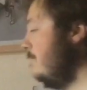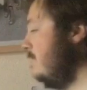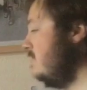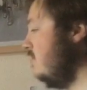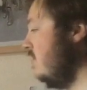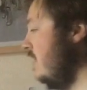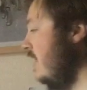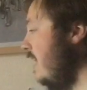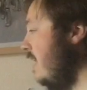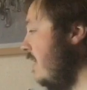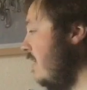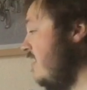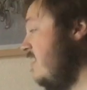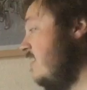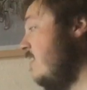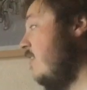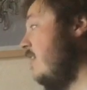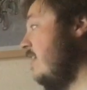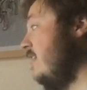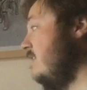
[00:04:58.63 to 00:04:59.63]
on here,
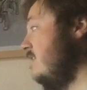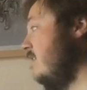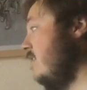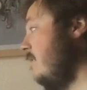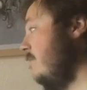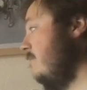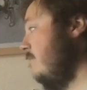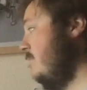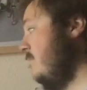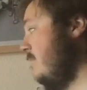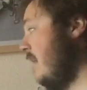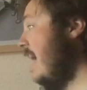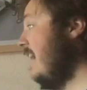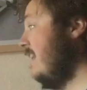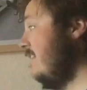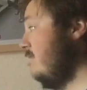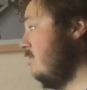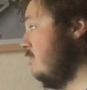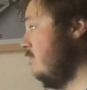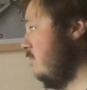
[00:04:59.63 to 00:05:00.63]
9, 8.
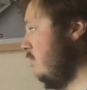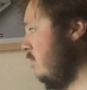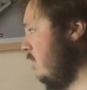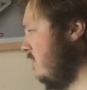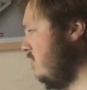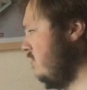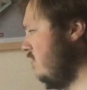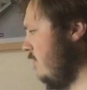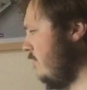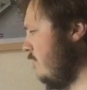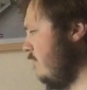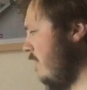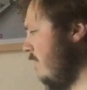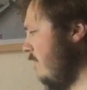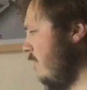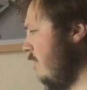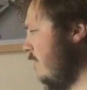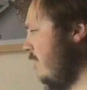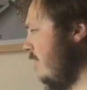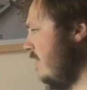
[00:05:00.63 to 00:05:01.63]
1, 2, 3,
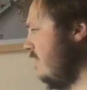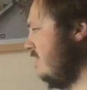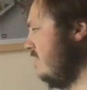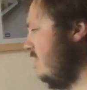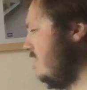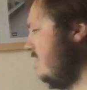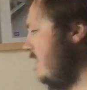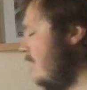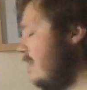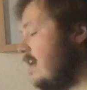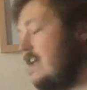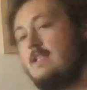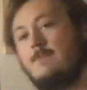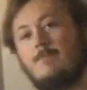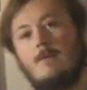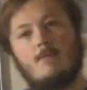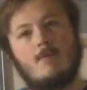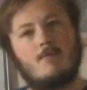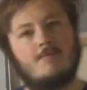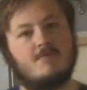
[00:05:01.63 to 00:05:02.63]
4, 5, 6, 7, 8 to be
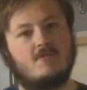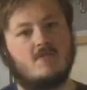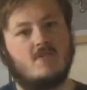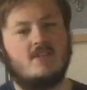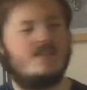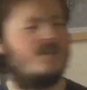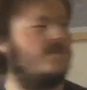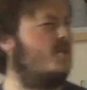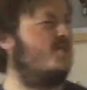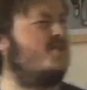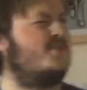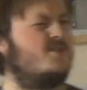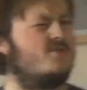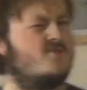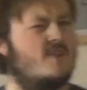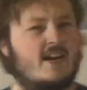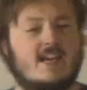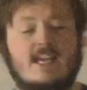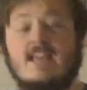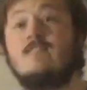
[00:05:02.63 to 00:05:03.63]
more precise. I'm losing
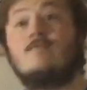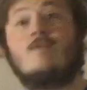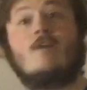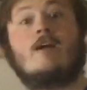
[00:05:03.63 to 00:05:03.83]
track. It's very